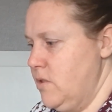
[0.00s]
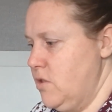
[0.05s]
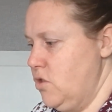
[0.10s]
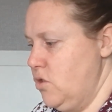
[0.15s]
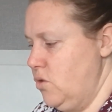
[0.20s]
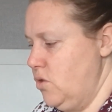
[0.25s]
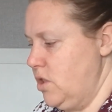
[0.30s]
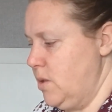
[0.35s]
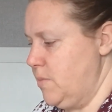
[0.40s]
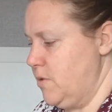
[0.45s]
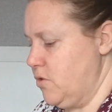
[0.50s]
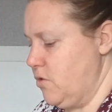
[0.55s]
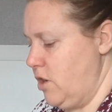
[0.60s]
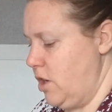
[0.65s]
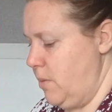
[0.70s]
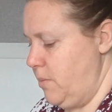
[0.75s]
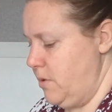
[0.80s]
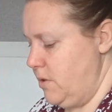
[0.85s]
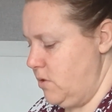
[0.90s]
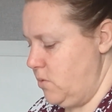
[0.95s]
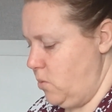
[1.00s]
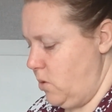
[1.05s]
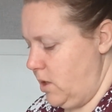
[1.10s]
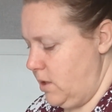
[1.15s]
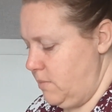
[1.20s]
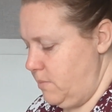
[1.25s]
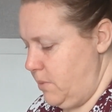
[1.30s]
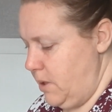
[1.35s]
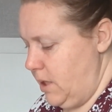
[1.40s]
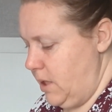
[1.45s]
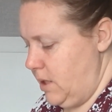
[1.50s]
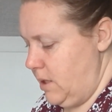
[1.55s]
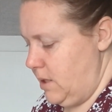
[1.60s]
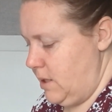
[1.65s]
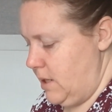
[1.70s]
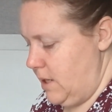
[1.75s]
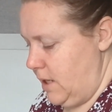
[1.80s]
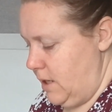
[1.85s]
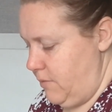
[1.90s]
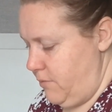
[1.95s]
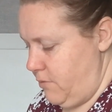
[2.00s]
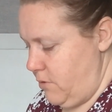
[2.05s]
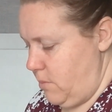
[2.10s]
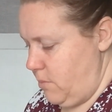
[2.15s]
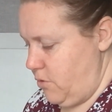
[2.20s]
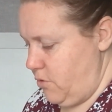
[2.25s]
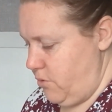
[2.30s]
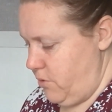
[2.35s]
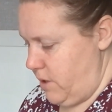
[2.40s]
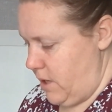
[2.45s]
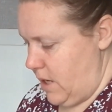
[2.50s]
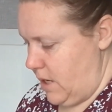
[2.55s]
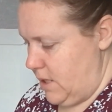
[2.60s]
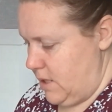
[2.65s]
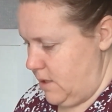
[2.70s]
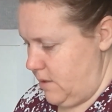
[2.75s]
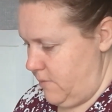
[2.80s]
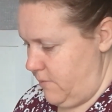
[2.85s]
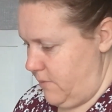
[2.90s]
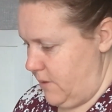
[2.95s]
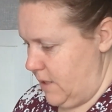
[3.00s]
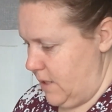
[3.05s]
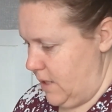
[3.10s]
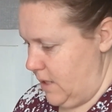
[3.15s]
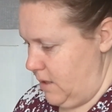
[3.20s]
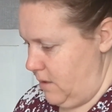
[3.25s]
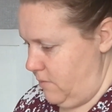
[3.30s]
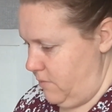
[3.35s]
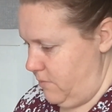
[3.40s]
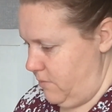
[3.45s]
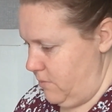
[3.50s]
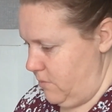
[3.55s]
2 subscribers, one being Lee from Creative Leaf,